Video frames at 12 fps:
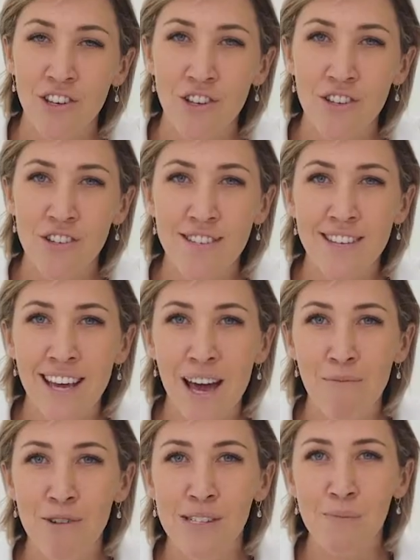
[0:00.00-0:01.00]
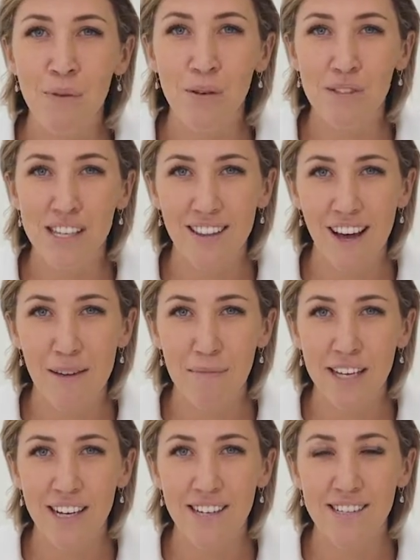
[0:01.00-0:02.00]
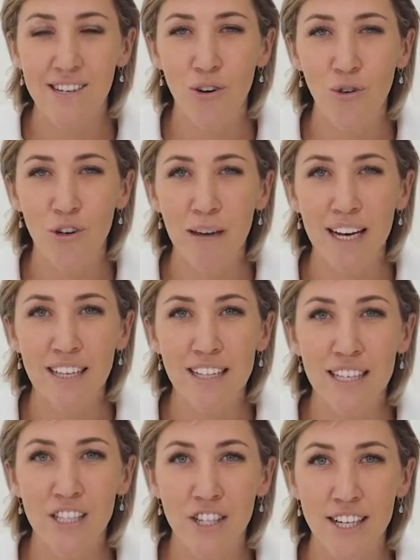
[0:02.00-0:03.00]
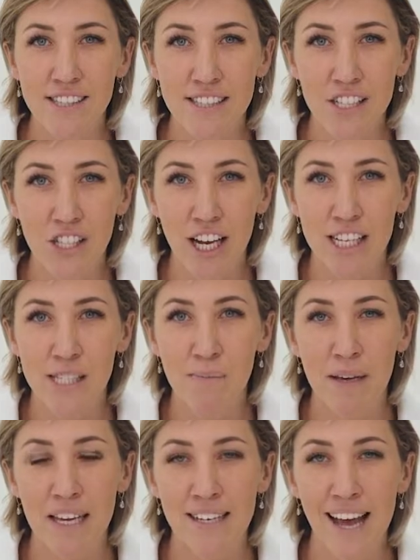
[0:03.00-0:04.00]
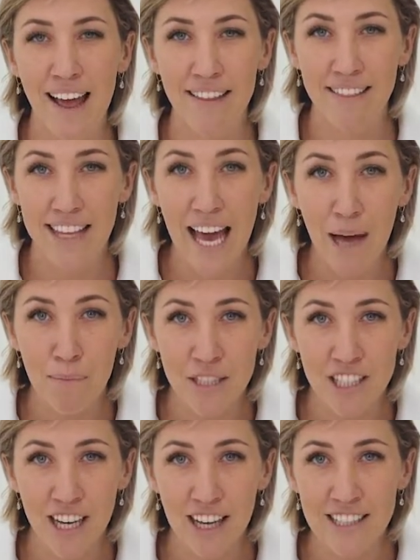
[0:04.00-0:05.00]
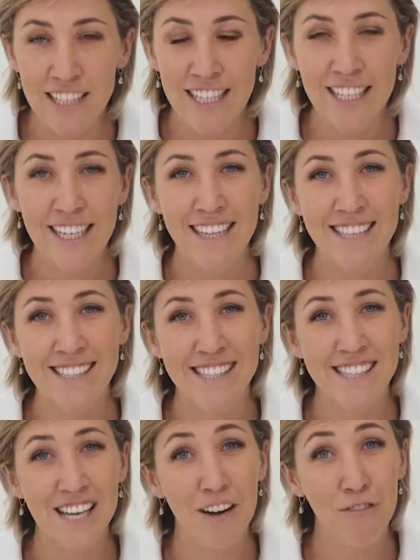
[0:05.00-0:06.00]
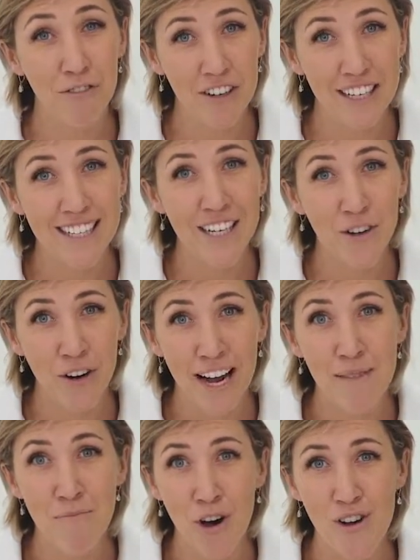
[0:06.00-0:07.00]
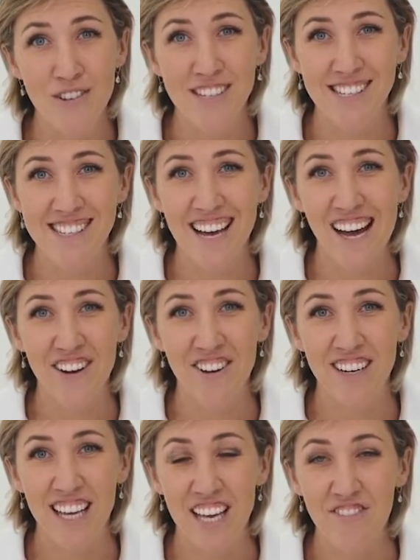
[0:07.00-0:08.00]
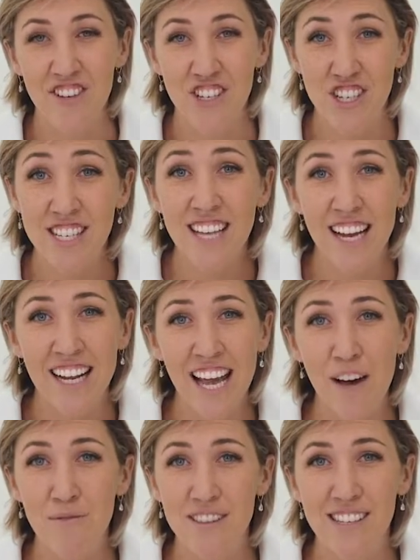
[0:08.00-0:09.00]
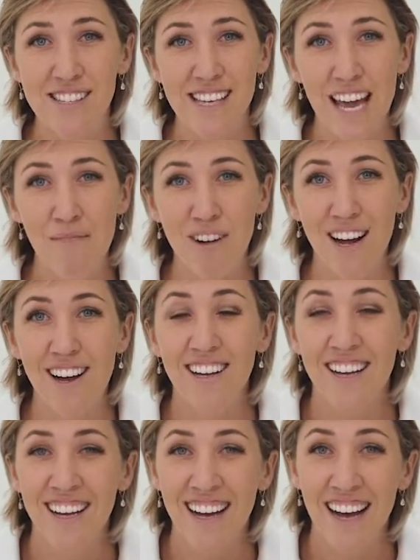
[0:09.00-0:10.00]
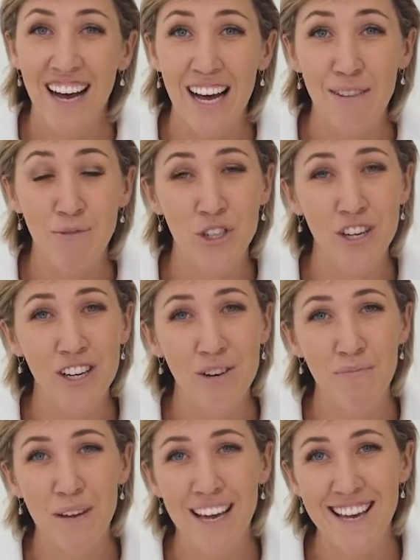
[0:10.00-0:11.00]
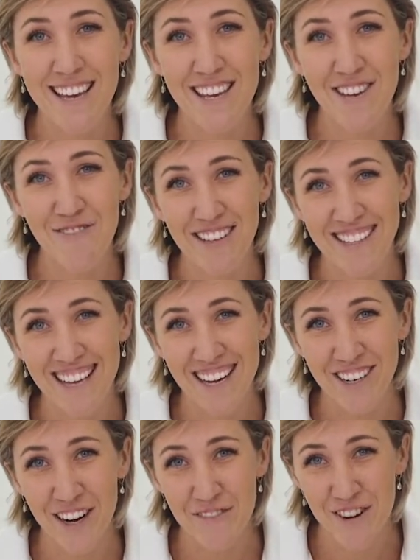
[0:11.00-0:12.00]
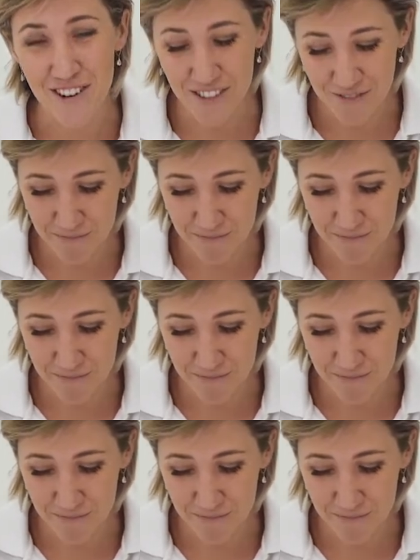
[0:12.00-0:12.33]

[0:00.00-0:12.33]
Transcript: uses the camera's built-in light meter to automatically adjust the shutter speed and the aperture. This is a really great mode to start on. If you're just starting out with this camera, shooting on P, you really can't go wrong.